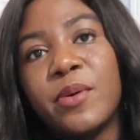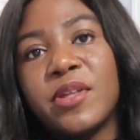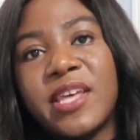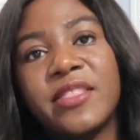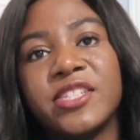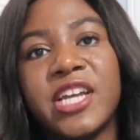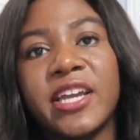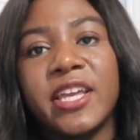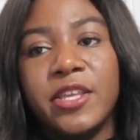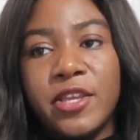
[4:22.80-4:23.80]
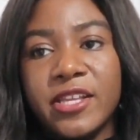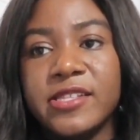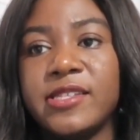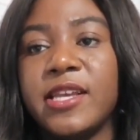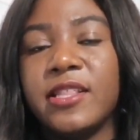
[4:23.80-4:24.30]
But without the jacket, you
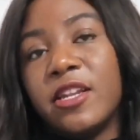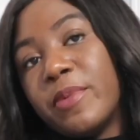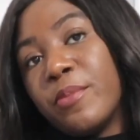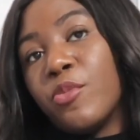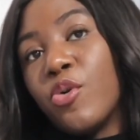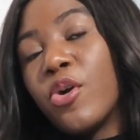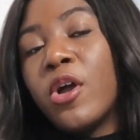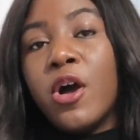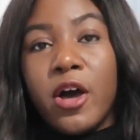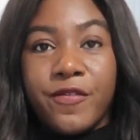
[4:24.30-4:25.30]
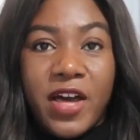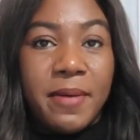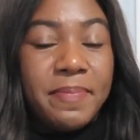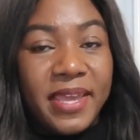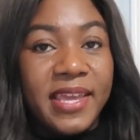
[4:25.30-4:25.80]
can see a little bit more of
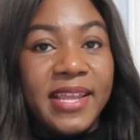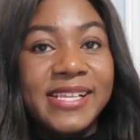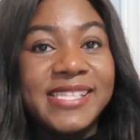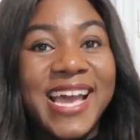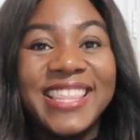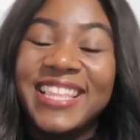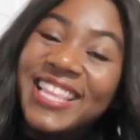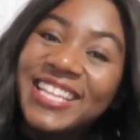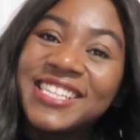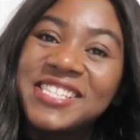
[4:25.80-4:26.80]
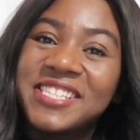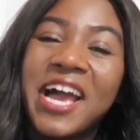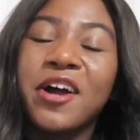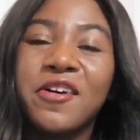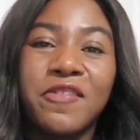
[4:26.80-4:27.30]
how big it is. I like the
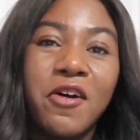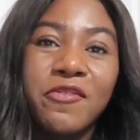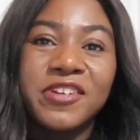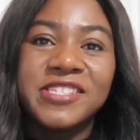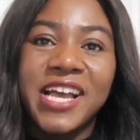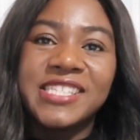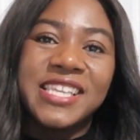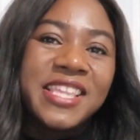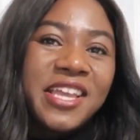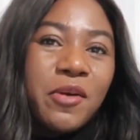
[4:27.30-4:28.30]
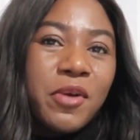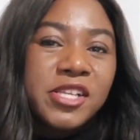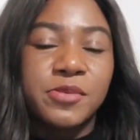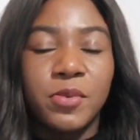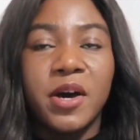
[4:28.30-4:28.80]
style of oversized. I think it
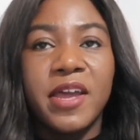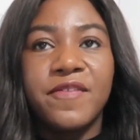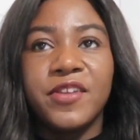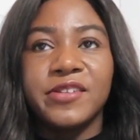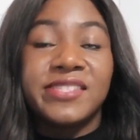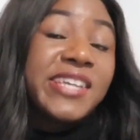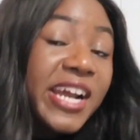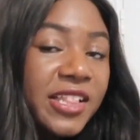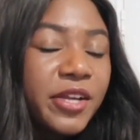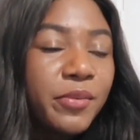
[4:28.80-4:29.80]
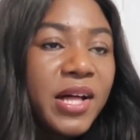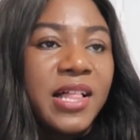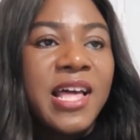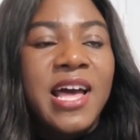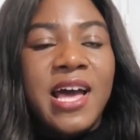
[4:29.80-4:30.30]
works well if you style it well.